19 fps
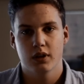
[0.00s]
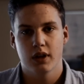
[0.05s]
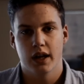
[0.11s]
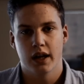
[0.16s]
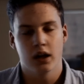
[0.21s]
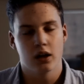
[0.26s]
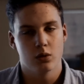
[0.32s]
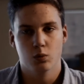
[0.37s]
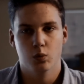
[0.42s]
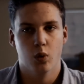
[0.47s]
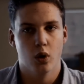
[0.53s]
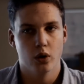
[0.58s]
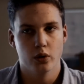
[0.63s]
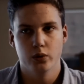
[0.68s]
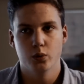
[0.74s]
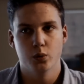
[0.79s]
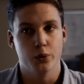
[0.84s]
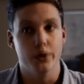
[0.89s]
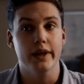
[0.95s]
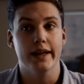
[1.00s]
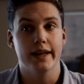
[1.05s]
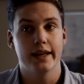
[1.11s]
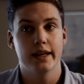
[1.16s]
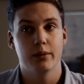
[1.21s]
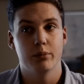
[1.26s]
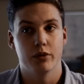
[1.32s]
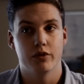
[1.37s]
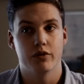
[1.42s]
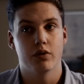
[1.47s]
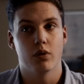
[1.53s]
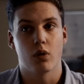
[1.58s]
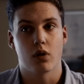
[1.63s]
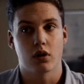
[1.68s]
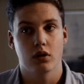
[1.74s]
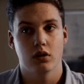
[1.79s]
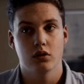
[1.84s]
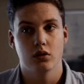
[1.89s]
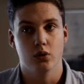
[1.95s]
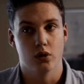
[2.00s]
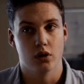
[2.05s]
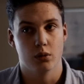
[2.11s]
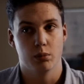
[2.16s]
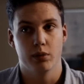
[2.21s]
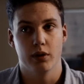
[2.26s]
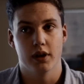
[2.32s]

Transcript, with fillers: Like one week before Google